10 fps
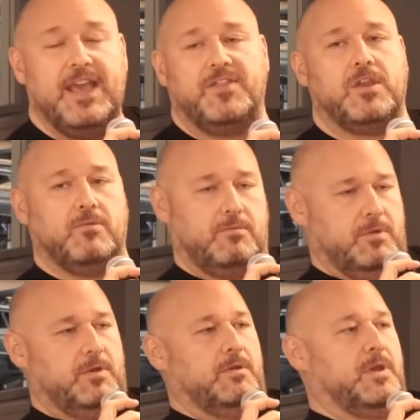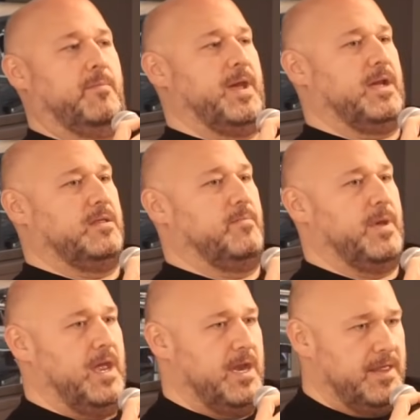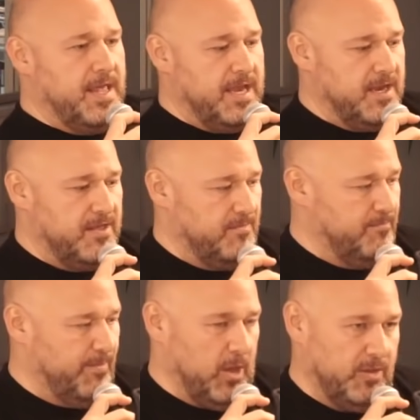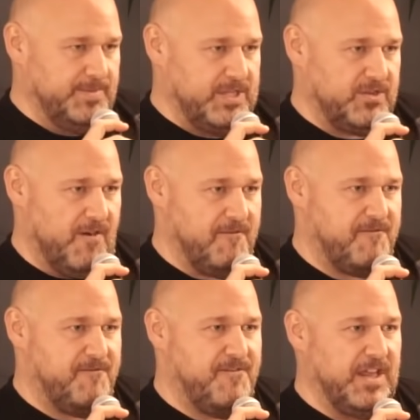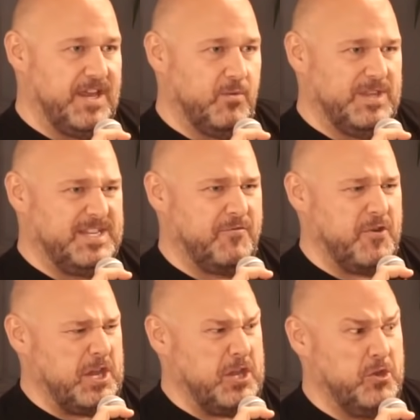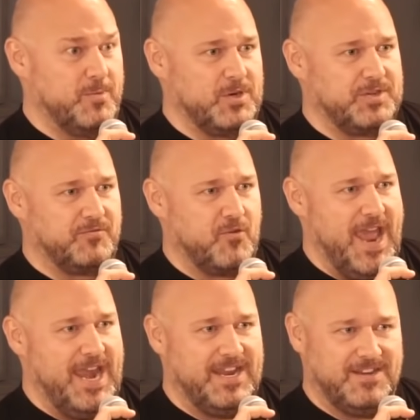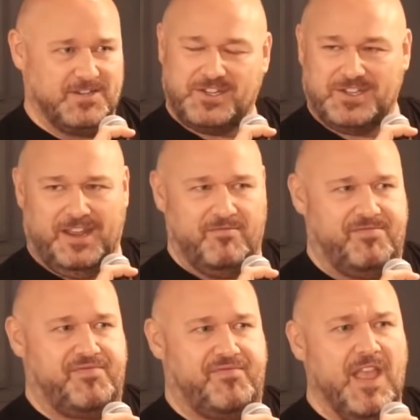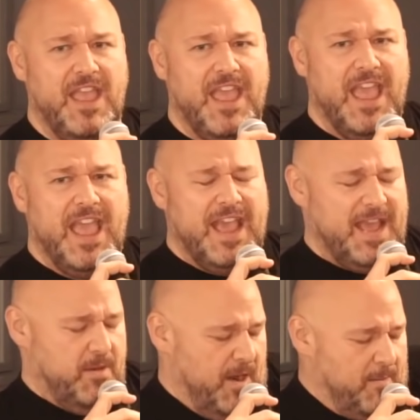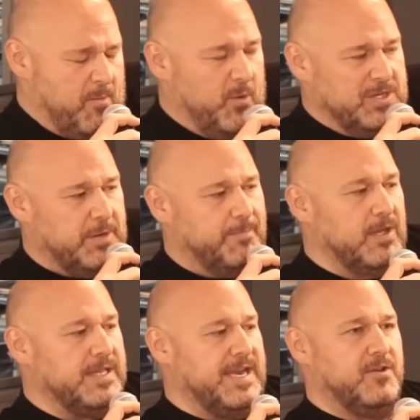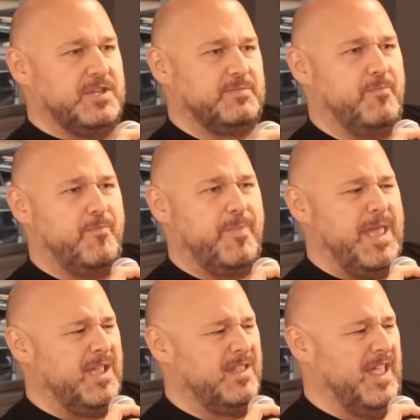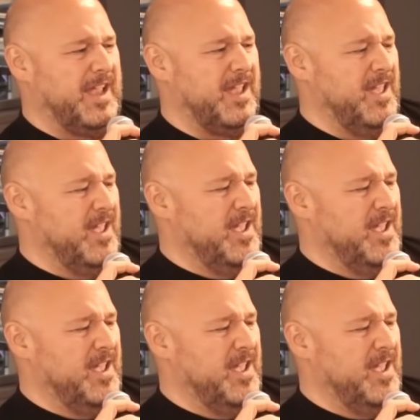And then you get back on the bed, and then the bulbs start filling with different humors of red, and it's just like, and I remember when she pulled it out, this big, like,